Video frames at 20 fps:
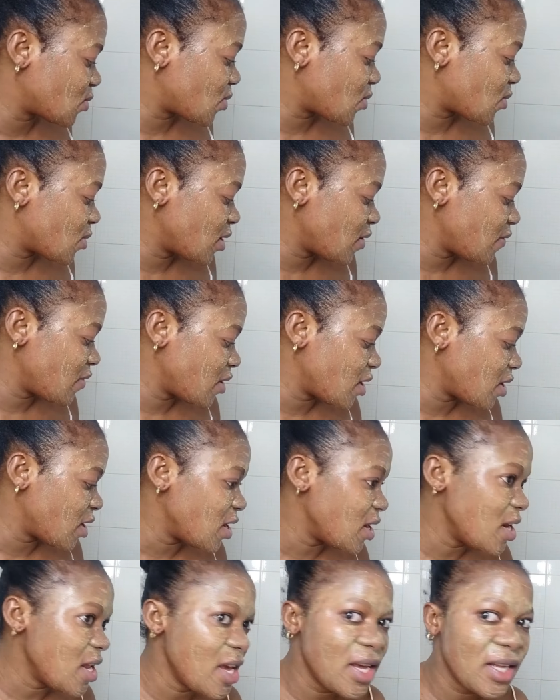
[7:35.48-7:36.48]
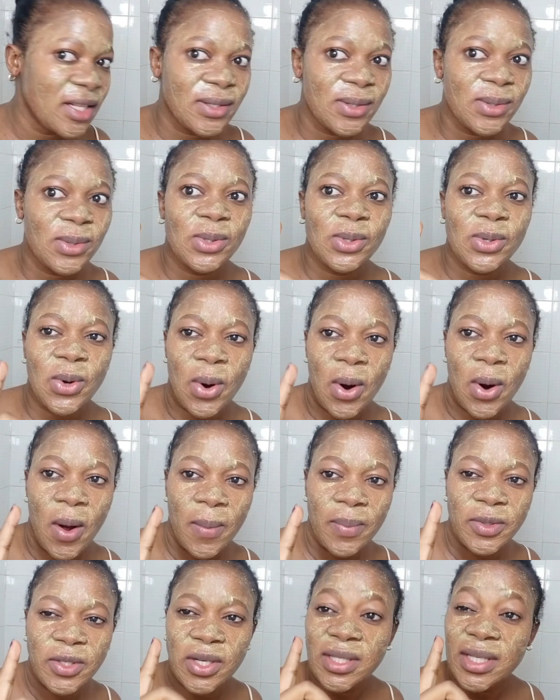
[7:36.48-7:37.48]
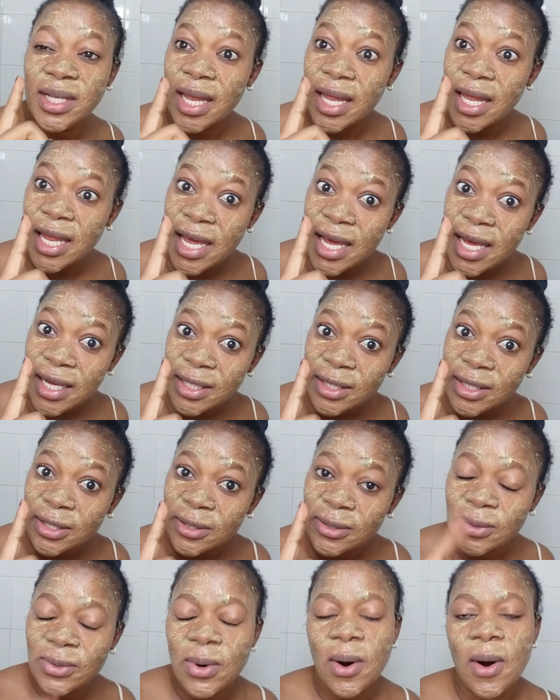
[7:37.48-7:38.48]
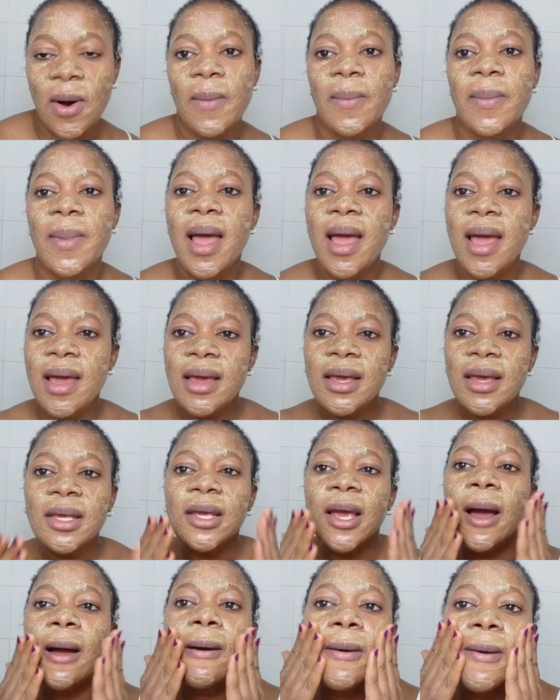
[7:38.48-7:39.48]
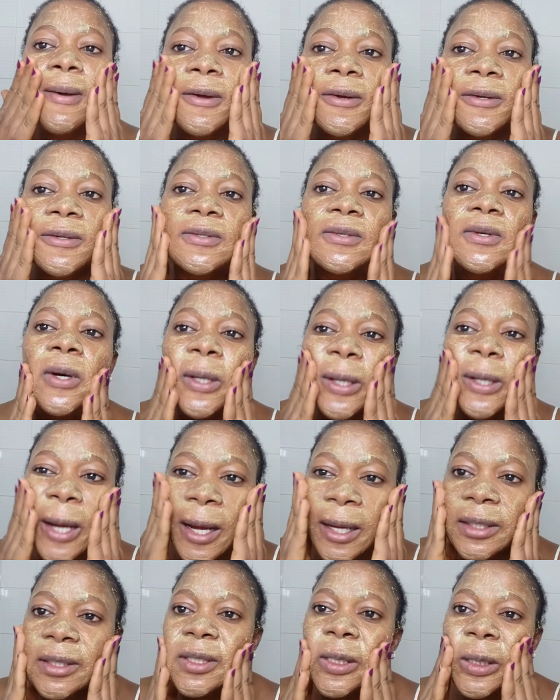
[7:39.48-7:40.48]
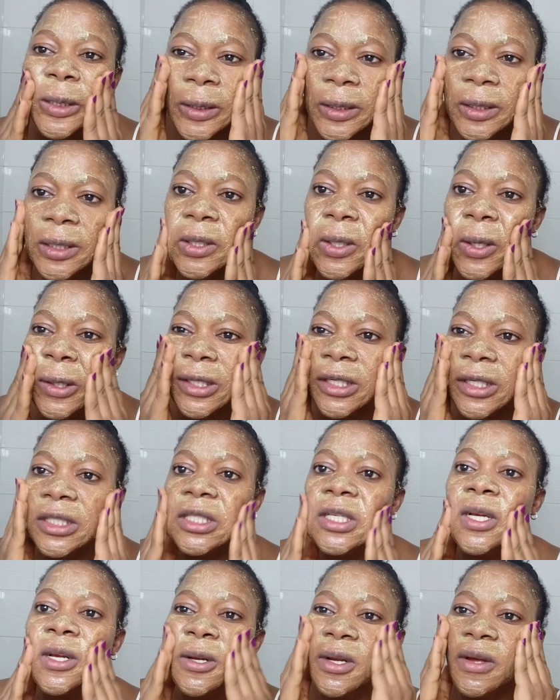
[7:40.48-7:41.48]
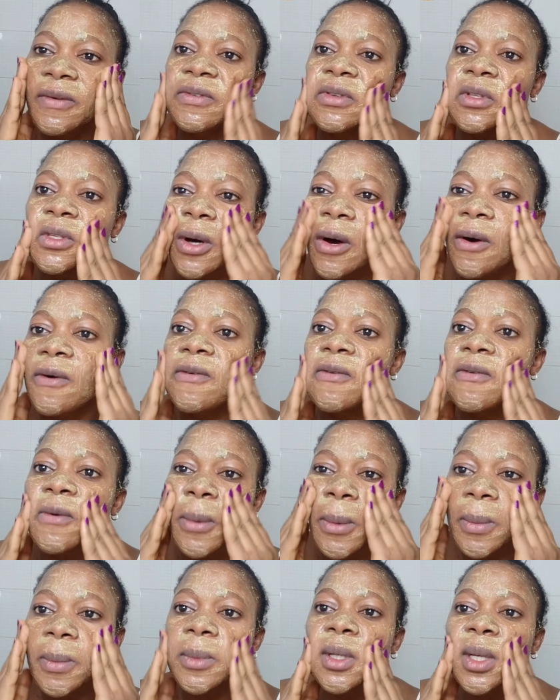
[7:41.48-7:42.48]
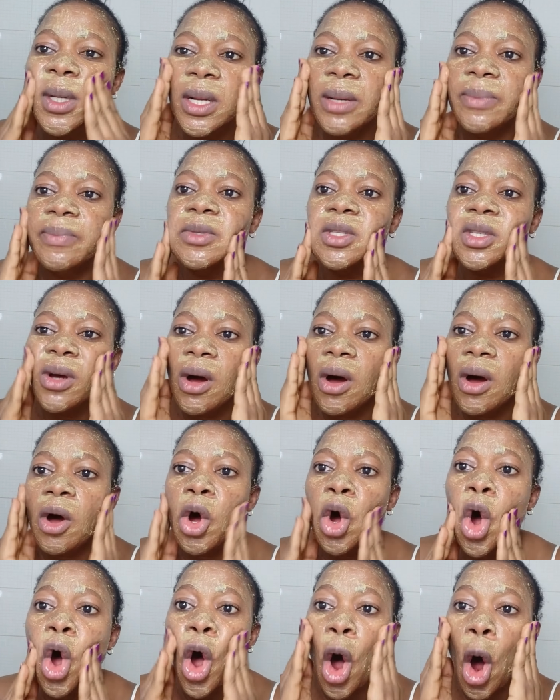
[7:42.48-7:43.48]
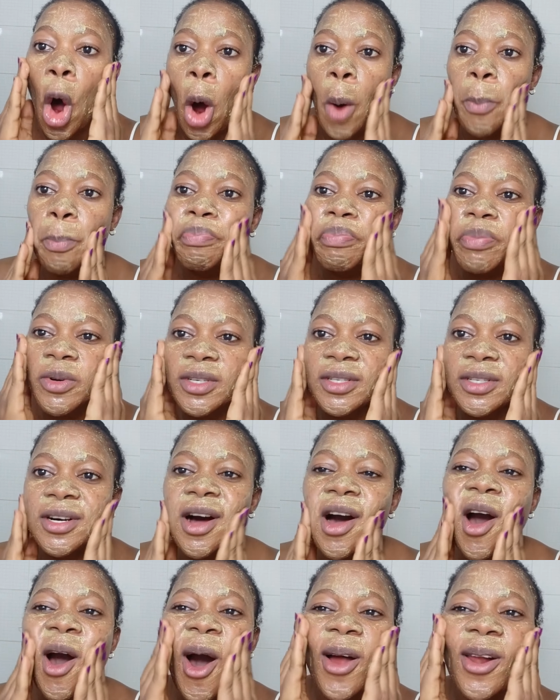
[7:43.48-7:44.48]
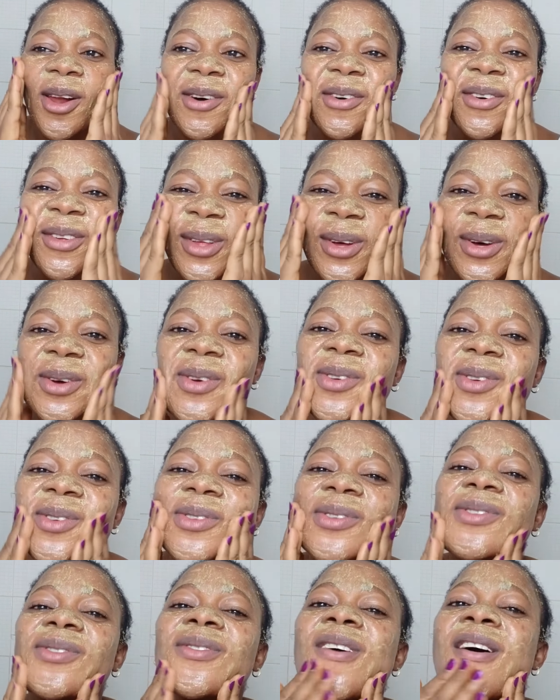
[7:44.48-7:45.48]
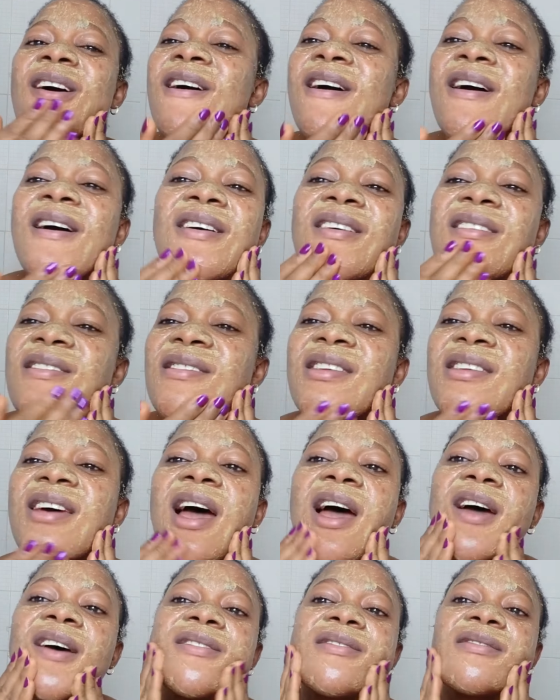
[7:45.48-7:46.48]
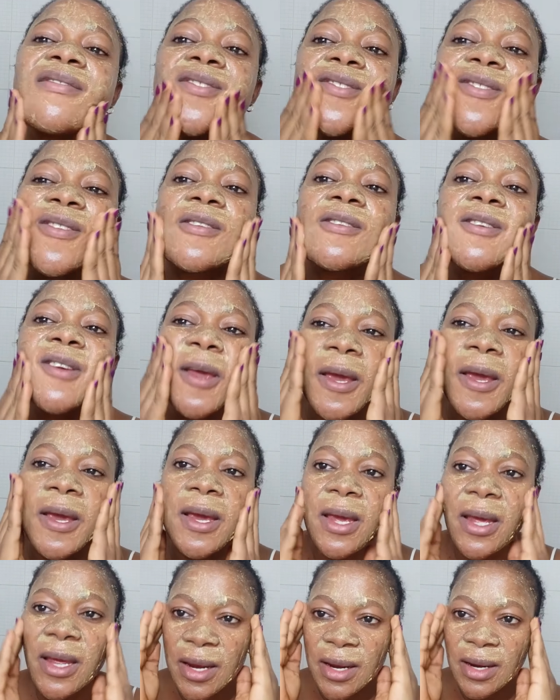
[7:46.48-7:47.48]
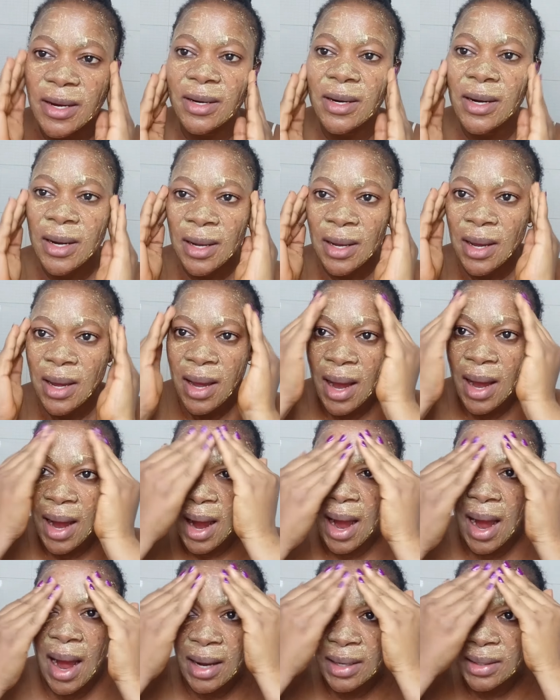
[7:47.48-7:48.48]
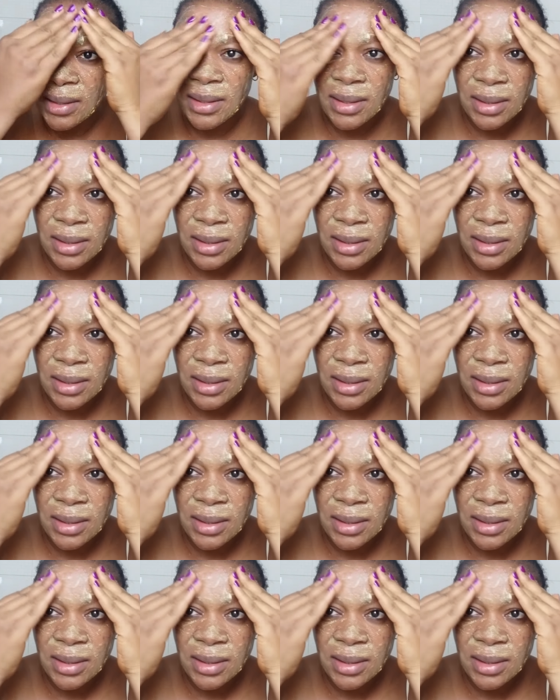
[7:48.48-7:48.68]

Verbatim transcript: give it a little scrub just a little scrub yeah so that you know it lifts off lift up all of those dead skin and